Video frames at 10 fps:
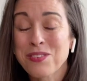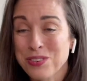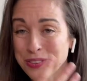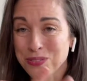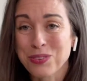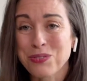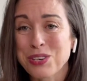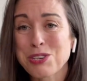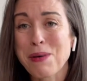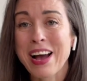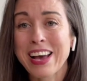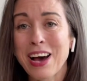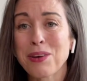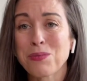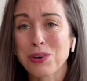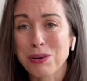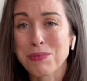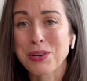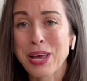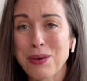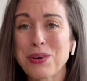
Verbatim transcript: We'll, we'll reach back out and we'll communicate